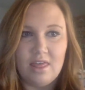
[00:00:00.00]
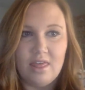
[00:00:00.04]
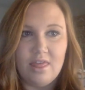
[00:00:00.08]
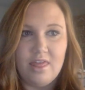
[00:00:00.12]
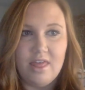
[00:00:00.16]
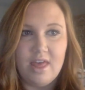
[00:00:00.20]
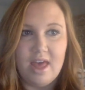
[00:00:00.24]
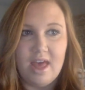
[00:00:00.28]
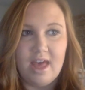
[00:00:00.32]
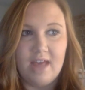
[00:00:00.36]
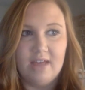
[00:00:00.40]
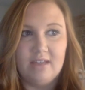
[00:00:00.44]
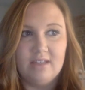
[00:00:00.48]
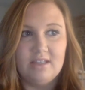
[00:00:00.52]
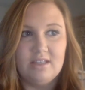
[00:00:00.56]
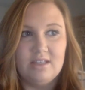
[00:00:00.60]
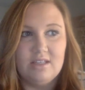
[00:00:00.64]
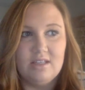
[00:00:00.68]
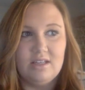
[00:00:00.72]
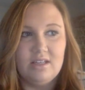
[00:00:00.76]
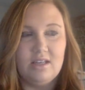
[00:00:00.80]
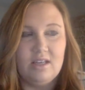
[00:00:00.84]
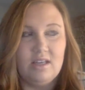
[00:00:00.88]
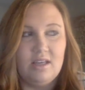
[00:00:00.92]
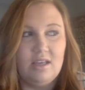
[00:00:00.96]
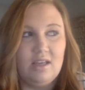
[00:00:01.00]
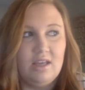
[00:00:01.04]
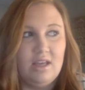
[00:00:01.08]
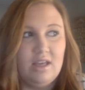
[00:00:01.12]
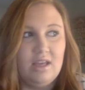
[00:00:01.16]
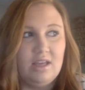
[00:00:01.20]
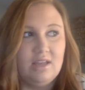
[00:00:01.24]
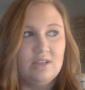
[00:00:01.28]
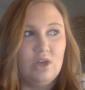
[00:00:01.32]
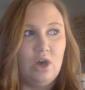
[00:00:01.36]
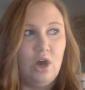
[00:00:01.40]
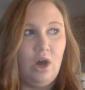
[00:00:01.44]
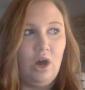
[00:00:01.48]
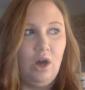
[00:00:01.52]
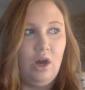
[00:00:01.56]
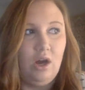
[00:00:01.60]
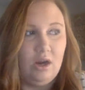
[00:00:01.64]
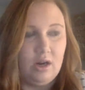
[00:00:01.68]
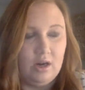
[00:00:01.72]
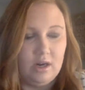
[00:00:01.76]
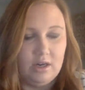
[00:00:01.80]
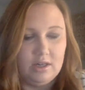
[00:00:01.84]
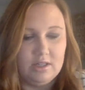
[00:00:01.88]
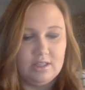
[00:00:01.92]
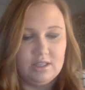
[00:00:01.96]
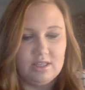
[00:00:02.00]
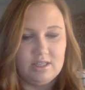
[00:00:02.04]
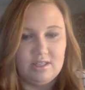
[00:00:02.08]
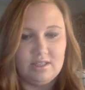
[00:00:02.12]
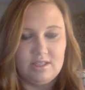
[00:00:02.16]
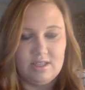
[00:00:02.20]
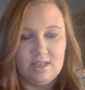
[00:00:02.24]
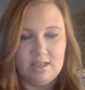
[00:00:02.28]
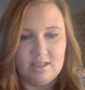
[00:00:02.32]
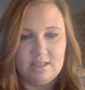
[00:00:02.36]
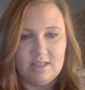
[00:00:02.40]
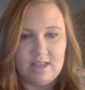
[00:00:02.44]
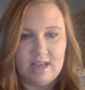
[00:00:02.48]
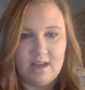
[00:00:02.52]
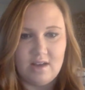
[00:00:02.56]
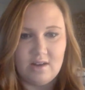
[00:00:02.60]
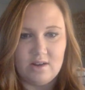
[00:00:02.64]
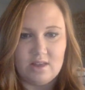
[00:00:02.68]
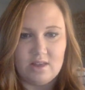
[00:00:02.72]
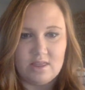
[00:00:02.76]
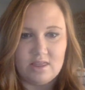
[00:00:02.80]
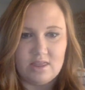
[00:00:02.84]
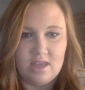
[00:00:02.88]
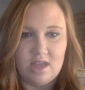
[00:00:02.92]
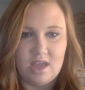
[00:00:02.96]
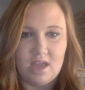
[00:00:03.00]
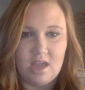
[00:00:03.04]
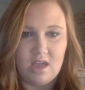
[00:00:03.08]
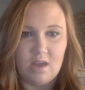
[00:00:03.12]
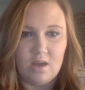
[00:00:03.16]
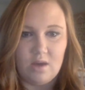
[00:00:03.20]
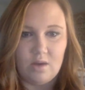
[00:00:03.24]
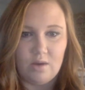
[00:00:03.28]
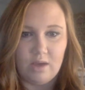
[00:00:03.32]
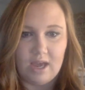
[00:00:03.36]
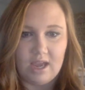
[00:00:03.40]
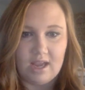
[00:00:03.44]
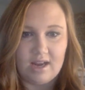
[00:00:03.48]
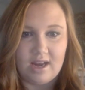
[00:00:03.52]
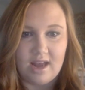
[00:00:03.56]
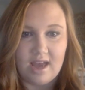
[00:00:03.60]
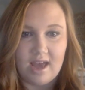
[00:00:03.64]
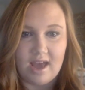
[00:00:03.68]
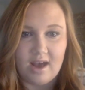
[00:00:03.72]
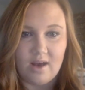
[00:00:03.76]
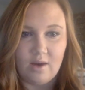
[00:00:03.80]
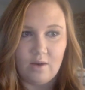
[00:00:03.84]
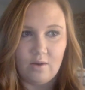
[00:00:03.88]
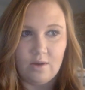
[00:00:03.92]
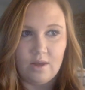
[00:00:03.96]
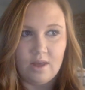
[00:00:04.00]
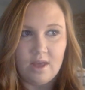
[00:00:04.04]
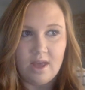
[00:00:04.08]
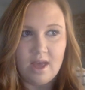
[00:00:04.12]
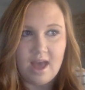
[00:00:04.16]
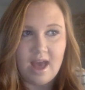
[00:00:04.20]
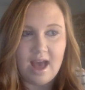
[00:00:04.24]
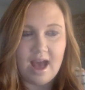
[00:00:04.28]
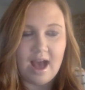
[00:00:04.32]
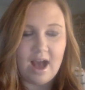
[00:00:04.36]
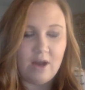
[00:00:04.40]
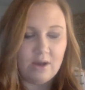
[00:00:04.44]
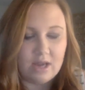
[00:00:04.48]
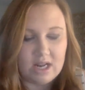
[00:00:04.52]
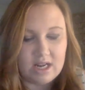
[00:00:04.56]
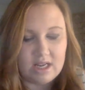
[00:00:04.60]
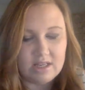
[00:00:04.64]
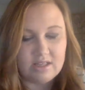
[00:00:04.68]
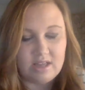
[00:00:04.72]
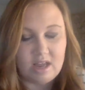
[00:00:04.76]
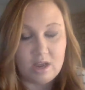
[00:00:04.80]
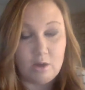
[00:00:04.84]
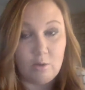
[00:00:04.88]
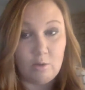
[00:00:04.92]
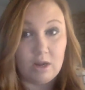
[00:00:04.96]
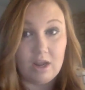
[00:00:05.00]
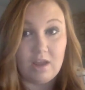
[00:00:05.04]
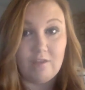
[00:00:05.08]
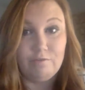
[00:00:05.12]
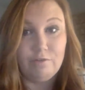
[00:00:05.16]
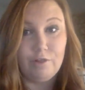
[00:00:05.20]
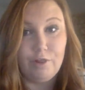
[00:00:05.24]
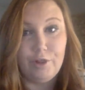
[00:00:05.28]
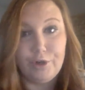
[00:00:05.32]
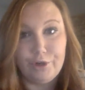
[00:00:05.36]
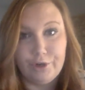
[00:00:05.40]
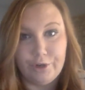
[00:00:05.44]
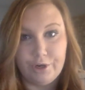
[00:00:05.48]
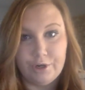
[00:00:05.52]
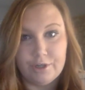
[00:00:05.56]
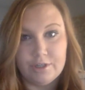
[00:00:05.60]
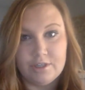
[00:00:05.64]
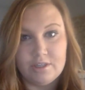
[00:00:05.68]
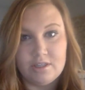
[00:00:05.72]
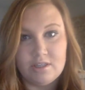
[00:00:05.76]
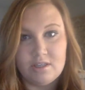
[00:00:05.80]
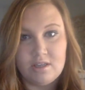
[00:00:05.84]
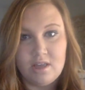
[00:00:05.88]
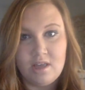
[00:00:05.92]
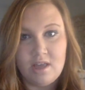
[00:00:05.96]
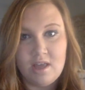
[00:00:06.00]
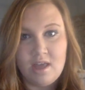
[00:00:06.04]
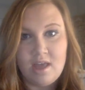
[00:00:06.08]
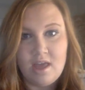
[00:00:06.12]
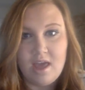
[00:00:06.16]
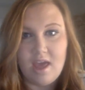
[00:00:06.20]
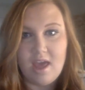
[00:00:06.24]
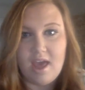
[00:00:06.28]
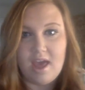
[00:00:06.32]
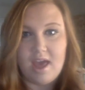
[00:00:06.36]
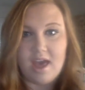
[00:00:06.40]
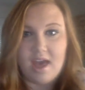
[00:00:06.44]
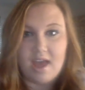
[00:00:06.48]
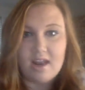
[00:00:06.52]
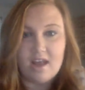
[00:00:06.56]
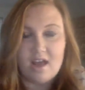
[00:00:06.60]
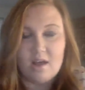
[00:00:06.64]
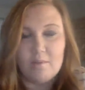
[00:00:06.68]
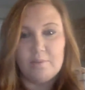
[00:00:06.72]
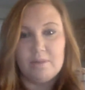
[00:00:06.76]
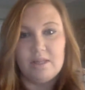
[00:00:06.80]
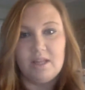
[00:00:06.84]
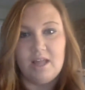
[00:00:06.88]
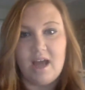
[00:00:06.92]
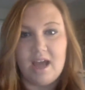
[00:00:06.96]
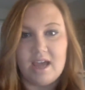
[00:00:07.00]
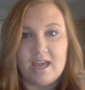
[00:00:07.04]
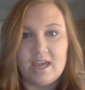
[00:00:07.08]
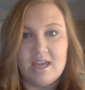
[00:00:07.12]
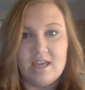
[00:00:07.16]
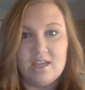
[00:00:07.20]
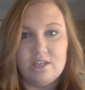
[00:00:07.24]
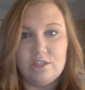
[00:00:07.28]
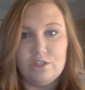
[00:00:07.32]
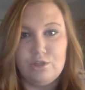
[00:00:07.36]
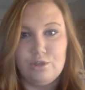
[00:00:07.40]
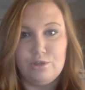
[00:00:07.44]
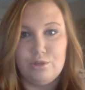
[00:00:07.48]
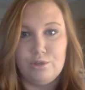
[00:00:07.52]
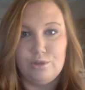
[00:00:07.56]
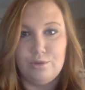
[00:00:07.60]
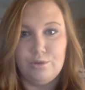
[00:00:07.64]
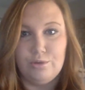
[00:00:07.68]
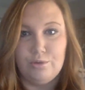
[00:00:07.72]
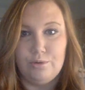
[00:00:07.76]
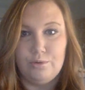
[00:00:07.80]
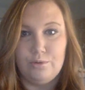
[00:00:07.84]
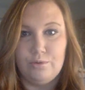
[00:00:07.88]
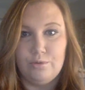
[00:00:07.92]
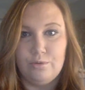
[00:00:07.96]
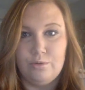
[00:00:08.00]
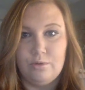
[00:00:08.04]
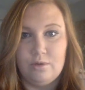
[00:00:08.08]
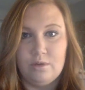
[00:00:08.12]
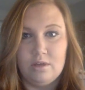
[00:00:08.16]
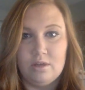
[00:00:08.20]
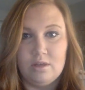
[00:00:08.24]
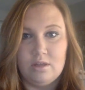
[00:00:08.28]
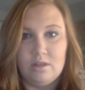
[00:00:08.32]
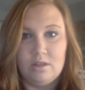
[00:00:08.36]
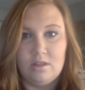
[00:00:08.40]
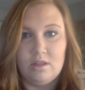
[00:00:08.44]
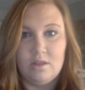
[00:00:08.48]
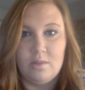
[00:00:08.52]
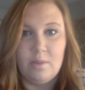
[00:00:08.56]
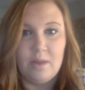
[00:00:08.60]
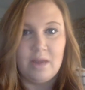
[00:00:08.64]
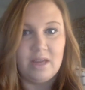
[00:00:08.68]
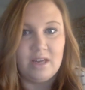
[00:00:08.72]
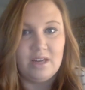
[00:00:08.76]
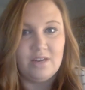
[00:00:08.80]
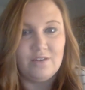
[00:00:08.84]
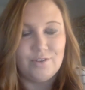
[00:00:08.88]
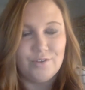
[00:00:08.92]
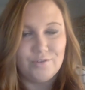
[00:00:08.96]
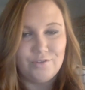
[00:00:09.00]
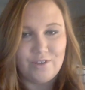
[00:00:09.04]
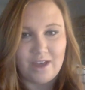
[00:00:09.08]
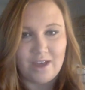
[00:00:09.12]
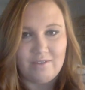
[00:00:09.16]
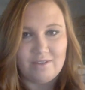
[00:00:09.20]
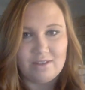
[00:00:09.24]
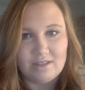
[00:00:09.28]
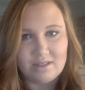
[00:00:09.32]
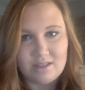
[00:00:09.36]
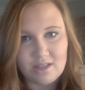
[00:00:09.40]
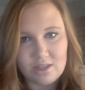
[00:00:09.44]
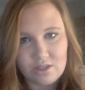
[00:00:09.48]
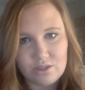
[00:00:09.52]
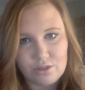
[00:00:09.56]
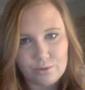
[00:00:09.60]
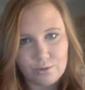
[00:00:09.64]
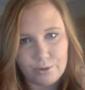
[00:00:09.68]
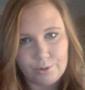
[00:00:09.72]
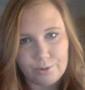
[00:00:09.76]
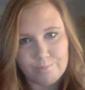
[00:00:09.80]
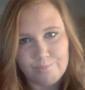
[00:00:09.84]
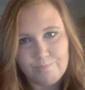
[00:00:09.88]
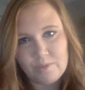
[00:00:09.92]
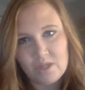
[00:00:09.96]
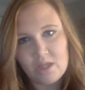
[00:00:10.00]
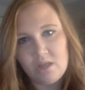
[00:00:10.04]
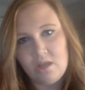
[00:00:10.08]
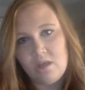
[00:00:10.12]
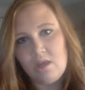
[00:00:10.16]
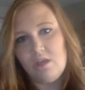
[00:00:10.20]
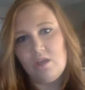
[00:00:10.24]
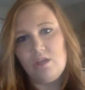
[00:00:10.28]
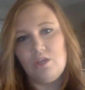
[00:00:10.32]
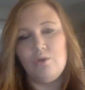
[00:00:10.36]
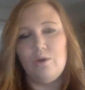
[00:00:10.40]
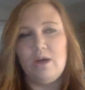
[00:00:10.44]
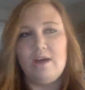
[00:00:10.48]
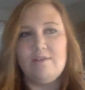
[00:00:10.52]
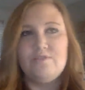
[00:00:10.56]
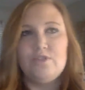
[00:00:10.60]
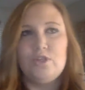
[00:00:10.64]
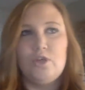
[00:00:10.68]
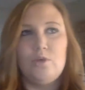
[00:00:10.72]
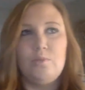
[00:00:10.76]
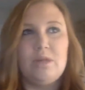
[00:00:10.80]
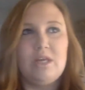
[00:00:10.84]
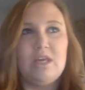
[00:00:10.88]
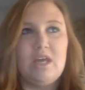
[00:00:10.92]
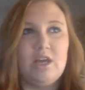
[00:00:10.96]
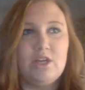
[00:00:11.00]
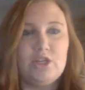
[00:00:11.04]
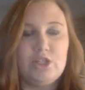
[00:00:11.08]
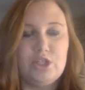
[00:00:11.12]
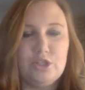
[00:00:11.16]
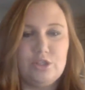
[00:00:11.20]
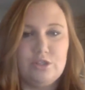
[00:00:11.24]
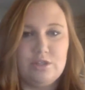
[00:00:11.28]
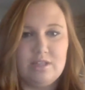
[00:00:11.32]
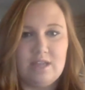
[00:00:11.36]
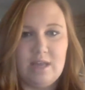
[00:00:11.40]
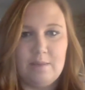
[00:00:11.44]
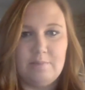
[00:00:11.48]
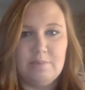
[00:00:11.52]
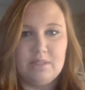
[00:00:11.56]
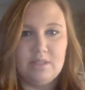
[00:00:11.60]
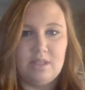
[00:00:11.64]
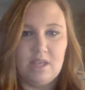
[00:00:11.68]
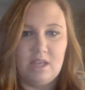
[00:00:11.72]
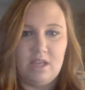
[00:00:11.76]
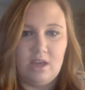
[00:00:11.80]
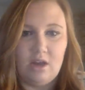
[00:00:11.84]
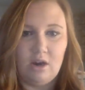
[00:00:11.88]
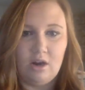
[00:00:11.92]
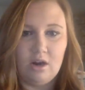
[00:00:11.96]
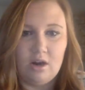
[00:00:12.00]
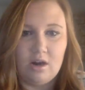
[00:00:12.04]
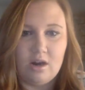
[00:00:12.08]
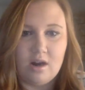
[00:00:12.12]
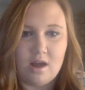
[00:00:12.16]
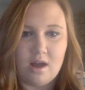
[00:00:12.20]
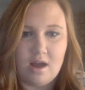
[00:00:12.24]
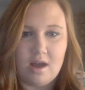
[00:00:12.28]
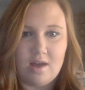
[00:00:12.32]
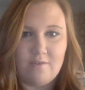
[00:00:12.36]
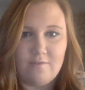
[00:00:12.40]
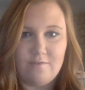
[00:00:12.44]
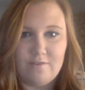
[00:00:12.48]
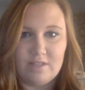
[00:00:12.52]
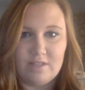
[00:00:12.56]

that it's hard to sit down and think, okay, now how can I take what I've learned and apply it to the mind of a 5- and 6-year-old. You have so many extra steps. They are not